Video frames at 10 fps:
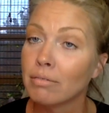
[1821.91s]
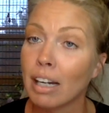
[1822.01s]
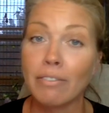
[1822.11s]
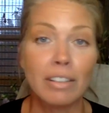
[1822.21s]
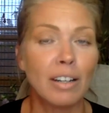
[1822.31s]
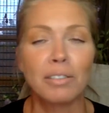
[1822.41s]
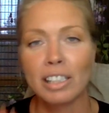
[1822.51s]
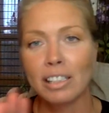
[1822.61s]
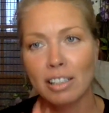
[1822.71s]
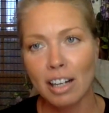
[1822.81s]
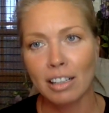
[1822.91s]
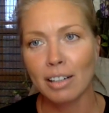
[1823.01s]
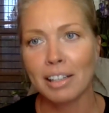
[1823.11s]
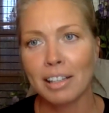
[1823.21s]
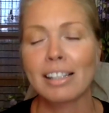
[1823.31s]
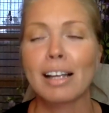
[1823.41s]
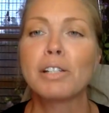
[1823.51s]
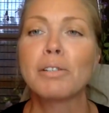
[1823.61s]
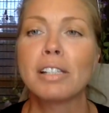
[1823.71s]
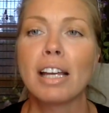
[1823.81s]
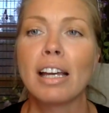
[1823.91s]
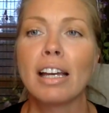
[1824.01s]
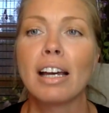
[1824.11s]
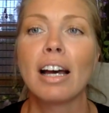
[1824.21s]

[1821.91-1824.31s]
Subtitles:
And no, she doesn't talk quite like that, but she would say,